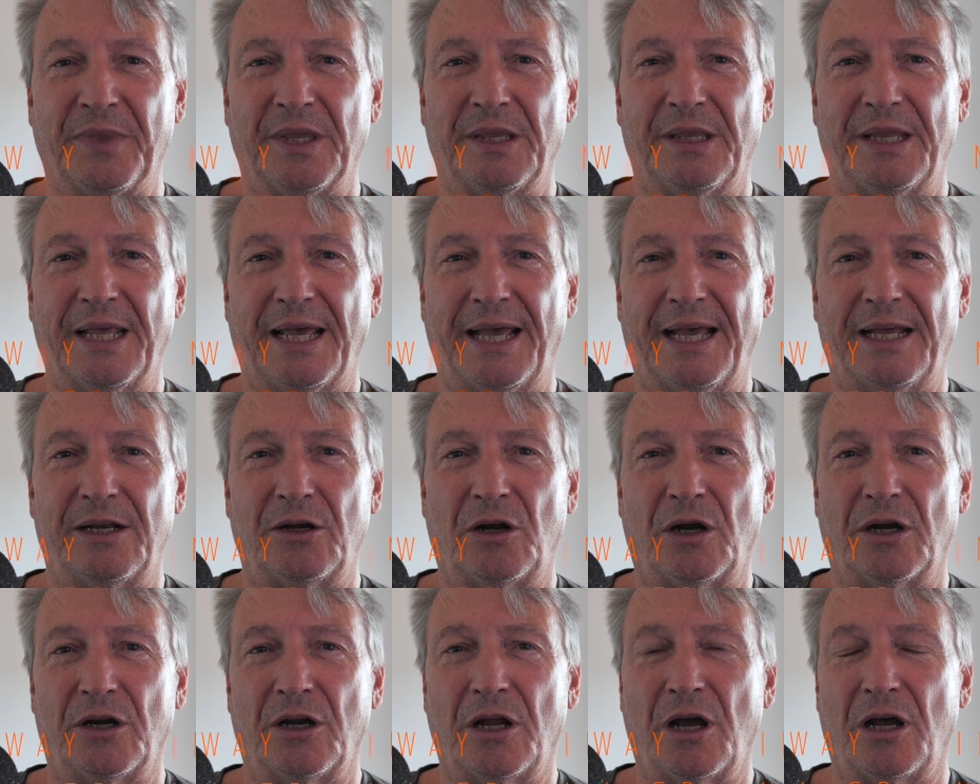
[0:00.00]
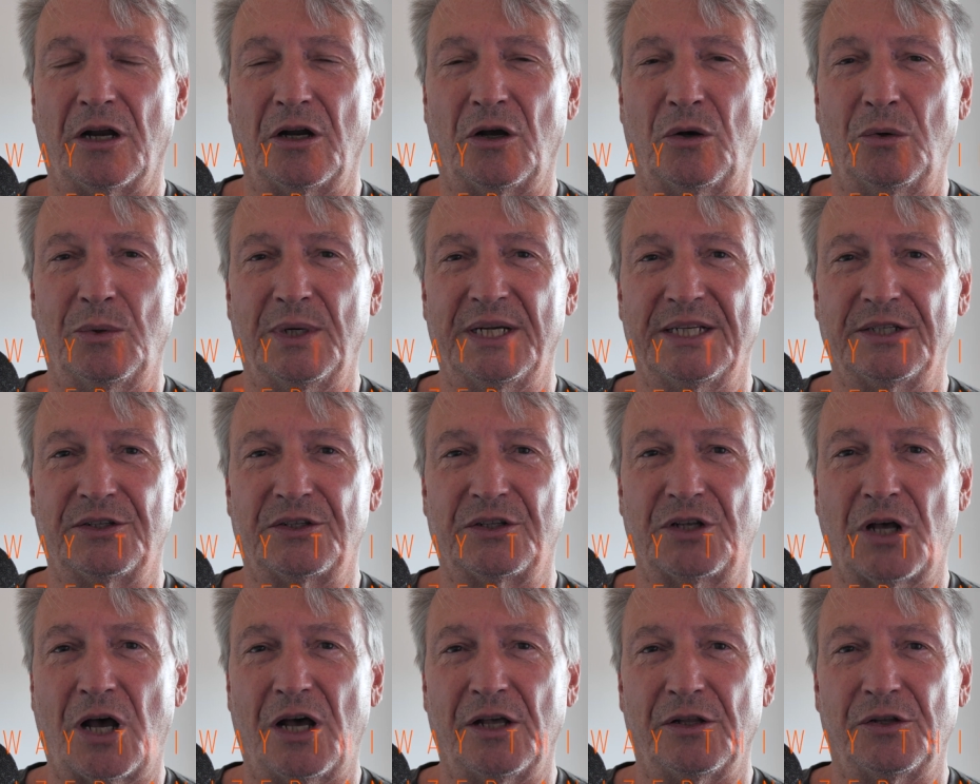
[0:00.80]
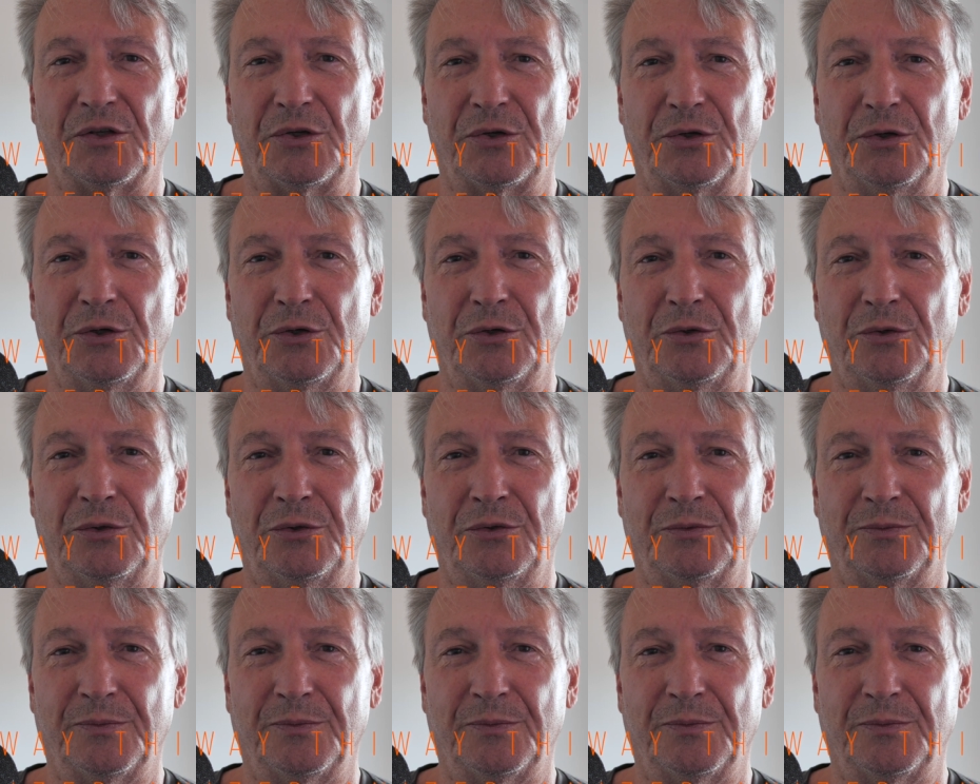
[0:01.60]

that are not always thought through